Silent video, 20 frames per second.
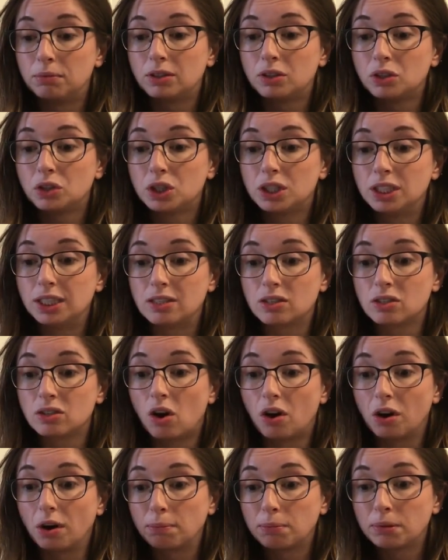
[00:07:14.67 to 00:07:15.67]
she's
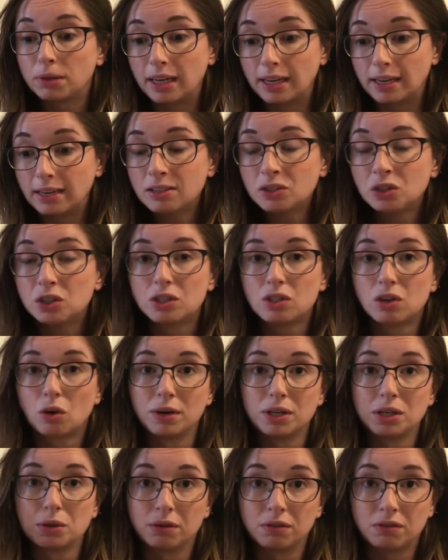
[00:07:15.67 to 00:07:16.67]
on a plane, she's
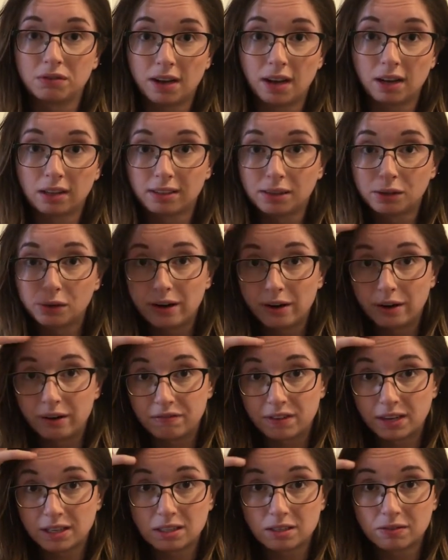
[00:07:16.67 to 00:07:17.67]
going to a literary
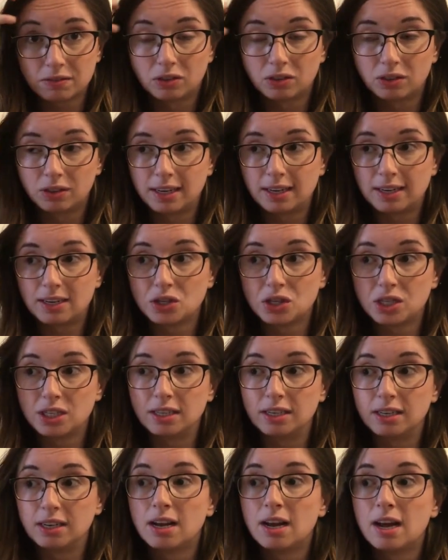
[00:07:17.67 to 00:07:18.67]
festival, and
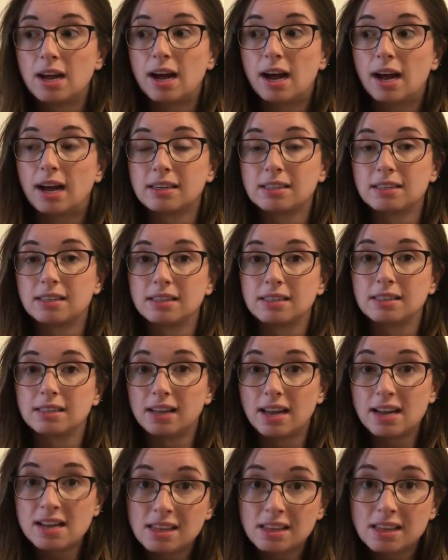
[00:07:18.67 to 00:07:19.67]
she has this
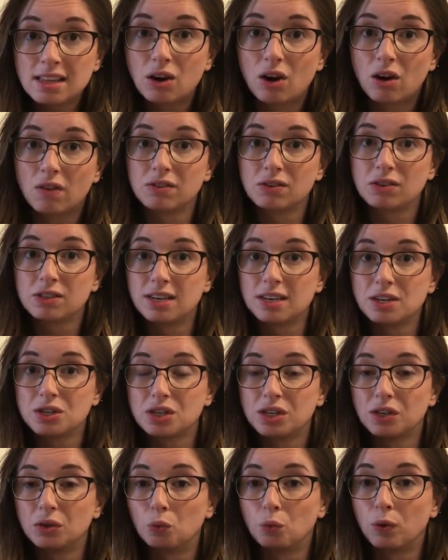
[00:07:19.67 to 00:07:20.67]
lengthy
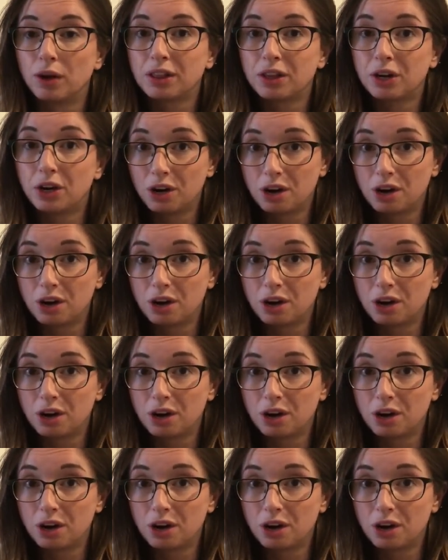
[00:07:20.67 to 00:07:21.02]
conversation with